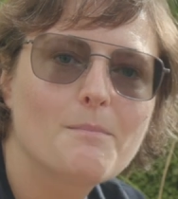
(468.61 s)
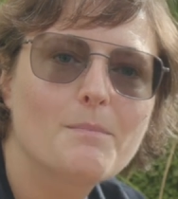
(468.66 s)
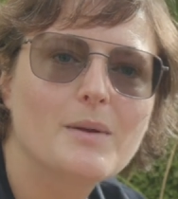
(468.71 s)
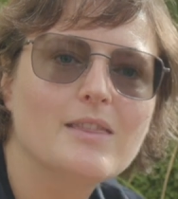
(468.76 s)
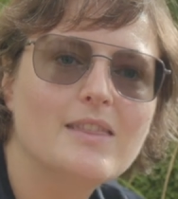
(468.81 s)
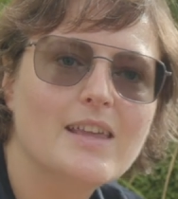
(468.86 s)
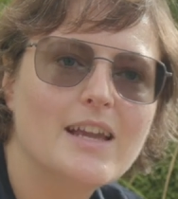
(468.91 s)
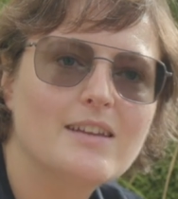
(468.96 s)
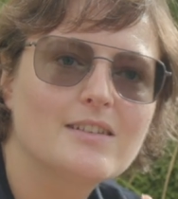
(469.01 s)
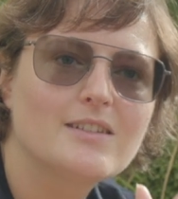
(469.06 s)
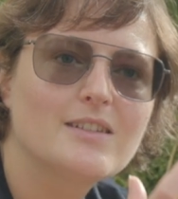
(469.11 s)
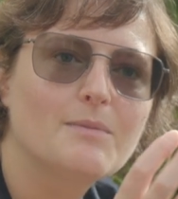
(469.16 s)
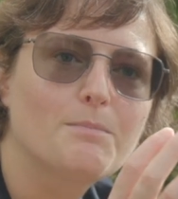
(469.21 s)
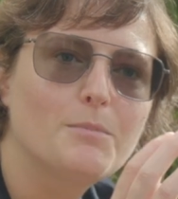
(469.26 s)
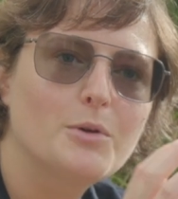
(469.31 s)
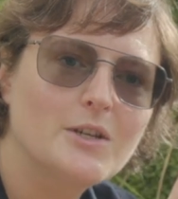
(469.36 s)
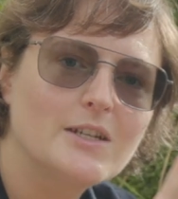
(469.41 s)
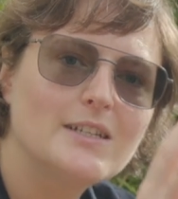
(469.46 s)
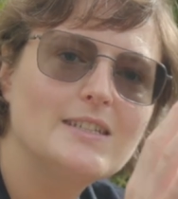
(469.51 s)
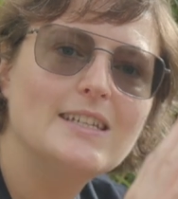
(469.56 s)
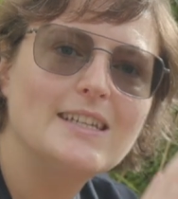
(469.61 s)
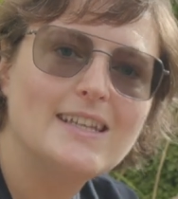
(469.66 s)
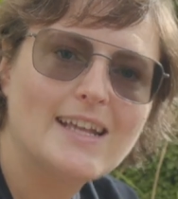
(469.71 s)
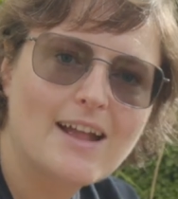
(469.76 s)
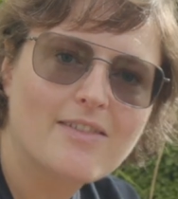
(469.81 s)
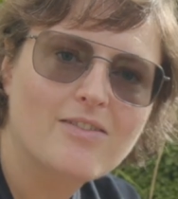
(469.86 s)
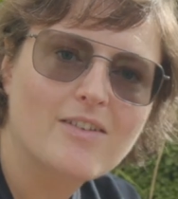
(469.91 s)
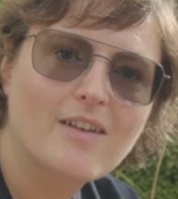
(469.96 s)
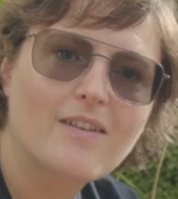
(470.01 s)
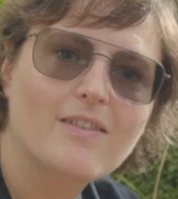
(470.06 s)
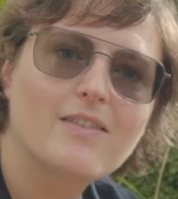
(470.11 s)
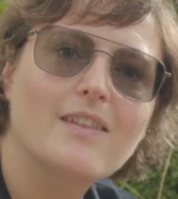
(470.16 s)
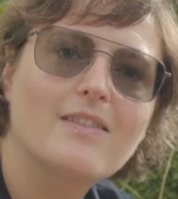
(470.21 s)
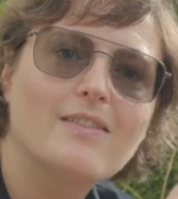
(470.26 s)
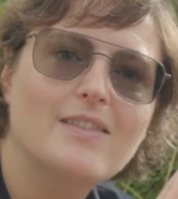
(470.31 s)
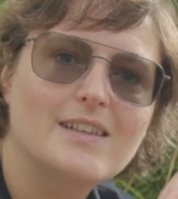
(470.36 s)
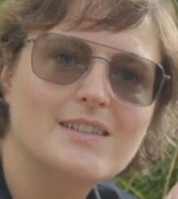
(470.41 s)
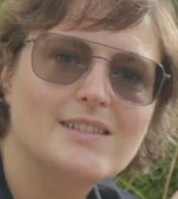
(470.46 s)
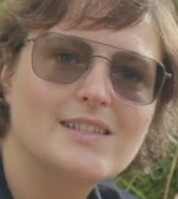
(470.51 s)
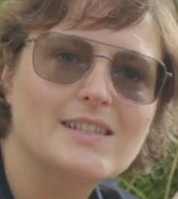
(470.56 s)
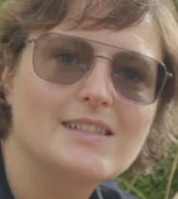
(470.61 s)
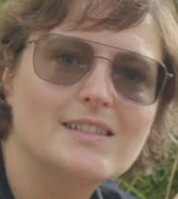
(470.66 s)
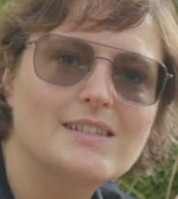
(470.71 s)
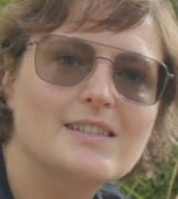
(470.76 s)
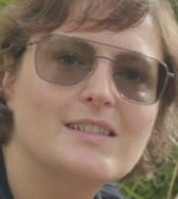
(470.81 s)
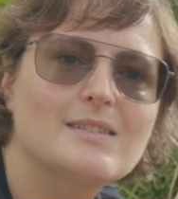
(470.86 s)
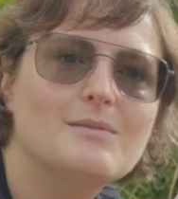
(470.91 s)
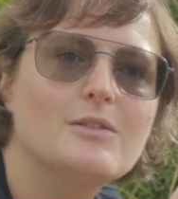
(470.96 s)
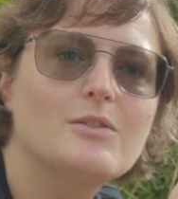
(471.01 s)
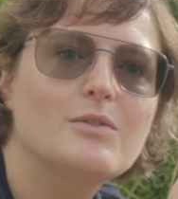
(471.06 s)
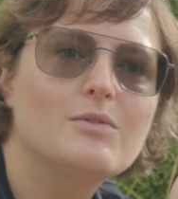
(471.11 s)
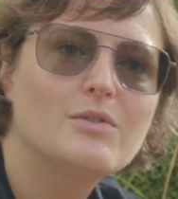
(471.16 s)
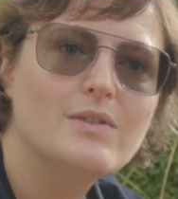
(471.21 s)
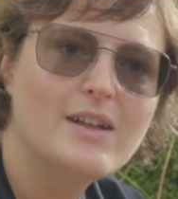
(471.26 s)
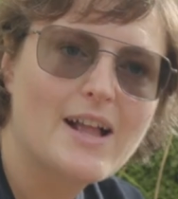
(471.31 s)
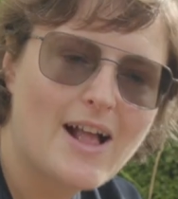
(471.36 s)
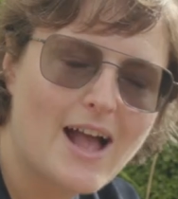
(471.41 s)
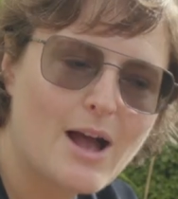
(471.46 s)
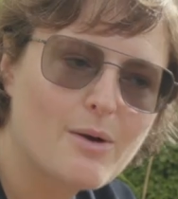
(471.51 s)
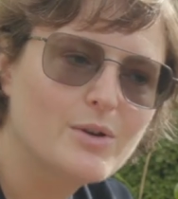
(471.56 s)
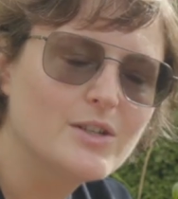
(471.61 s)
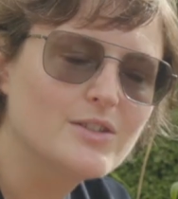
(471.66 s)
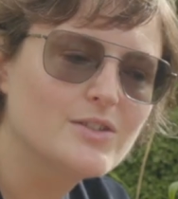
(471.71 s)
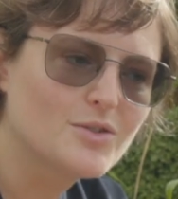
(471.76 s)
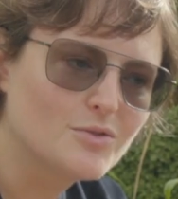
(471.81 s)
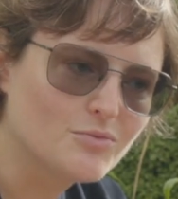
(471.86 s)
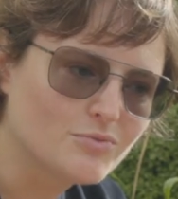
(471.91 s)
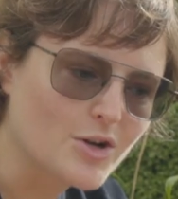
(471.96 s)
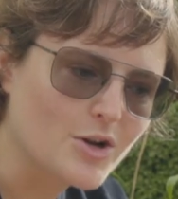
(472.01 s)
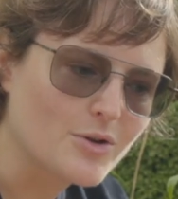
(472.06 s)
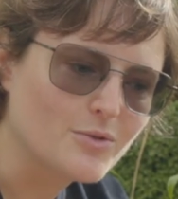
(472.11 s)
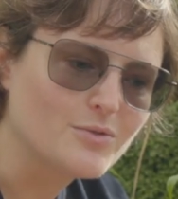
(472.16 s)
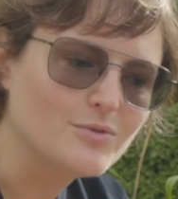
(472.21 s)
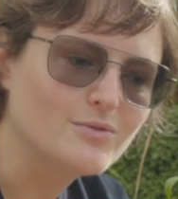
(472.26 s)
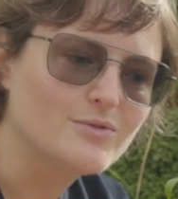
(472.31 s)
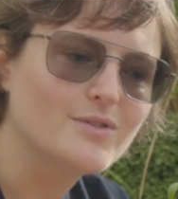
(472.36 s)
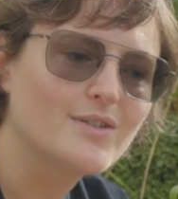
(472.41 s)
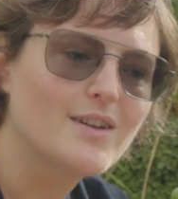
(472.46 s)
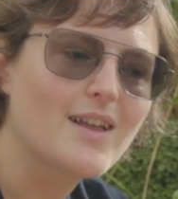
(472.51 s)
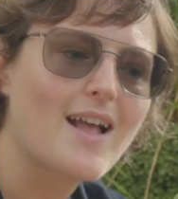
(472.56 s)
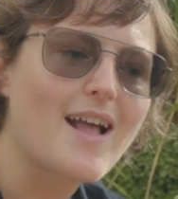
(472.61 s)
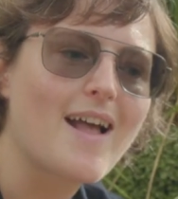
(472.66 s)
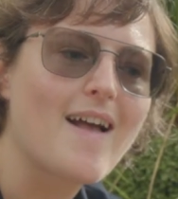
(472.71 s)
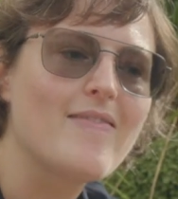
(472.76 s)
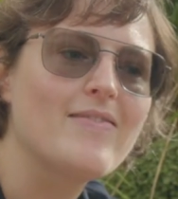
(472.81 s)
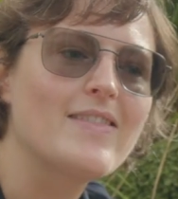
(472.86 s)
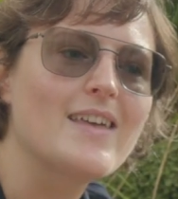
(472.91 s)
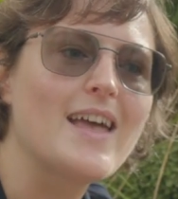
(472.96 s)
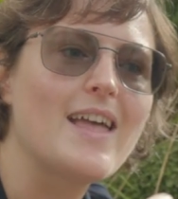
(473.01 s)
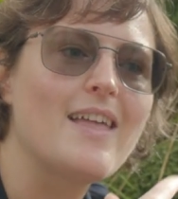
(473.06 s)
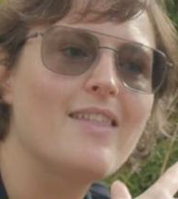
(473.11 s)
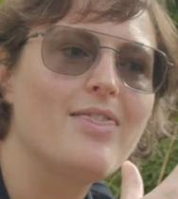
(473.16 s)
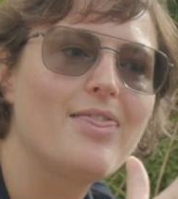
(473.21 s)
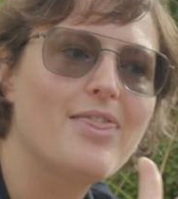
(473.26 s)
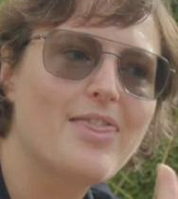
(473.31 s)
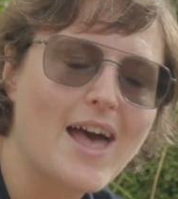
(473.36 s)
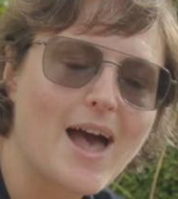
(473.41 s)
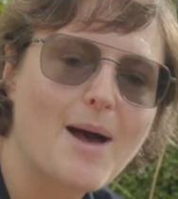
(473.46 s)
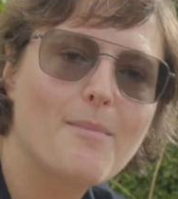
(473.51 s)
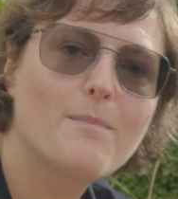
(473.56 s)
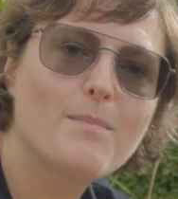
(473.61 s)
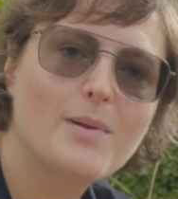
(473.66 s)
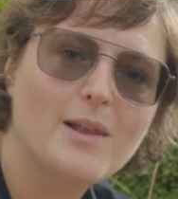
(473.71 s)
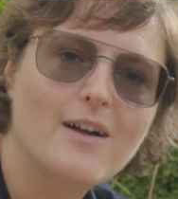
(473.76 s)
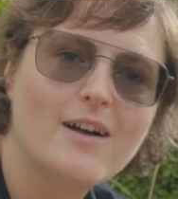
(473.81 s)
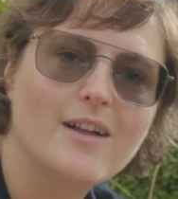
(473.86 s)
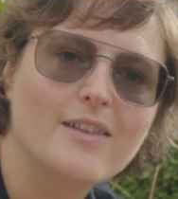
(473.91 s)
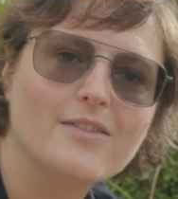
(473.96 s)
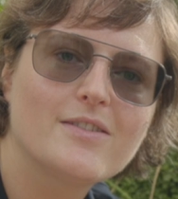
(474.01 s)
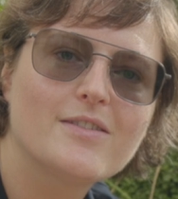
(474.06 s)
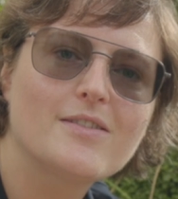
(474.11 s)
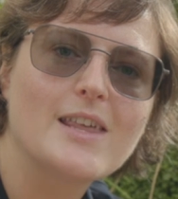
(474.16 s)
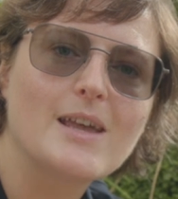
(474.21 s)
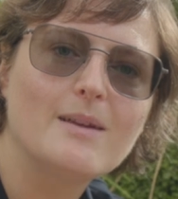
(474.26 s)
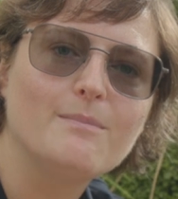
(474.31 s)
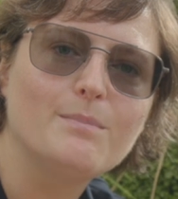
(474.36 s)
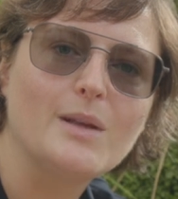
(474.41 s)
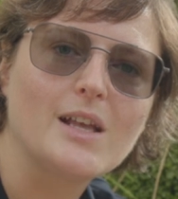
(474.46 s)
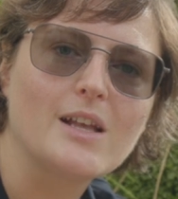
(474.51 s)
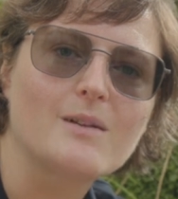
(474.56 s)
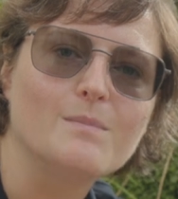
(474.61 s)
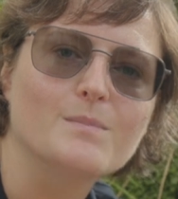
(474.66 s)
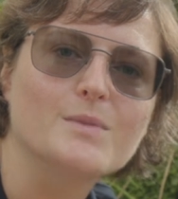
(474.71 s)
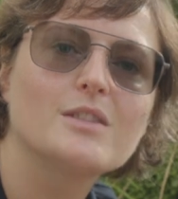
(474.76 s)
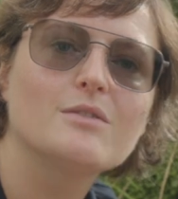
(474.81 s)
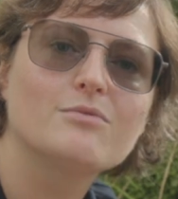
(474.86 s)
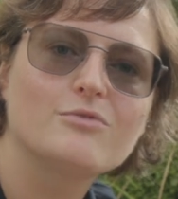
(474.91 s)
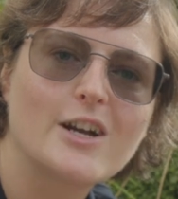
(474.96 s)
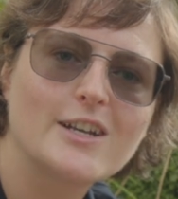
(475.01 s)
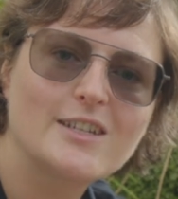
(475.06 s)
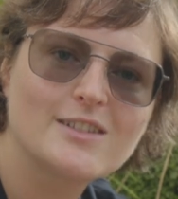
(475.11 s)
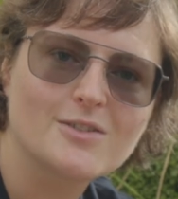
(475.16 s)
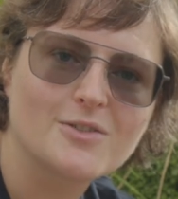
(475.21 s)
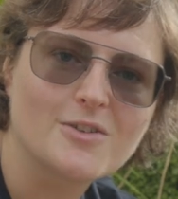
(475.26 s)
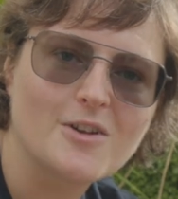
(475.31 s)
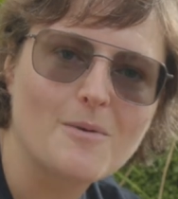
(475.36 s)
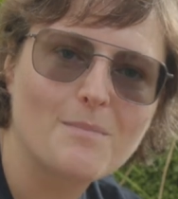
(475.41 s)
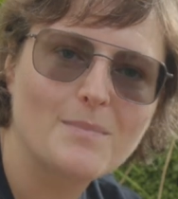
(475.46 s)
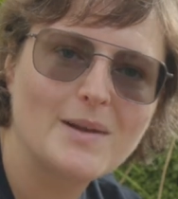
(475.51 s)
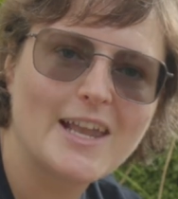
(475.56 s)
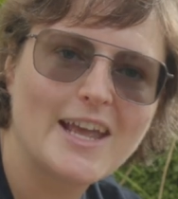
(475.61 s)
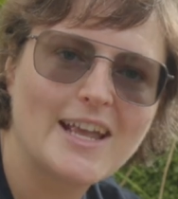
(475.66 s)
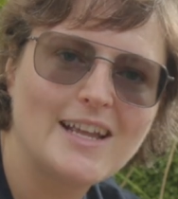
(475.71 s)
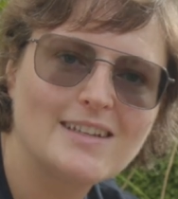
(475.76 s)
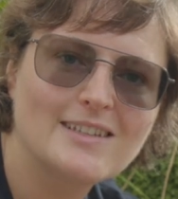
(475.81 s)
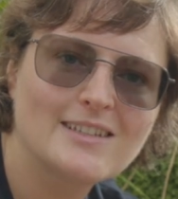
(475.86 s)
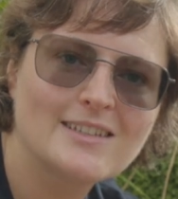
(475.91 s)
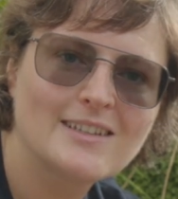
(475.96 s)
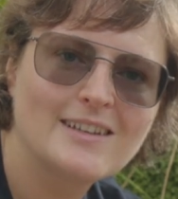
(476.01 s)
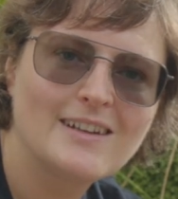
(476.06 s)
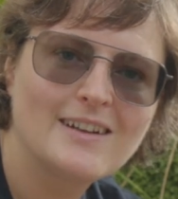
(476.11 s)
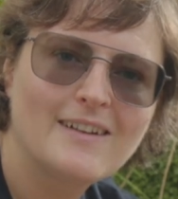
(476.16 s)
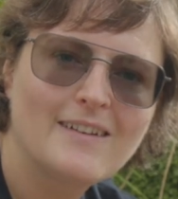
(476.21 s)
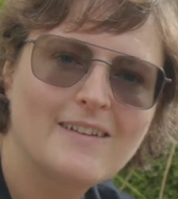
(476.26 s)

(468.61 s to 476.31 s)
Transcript: But then to put it together that this is how it's grown and then that plant then becomes the rice on our plate.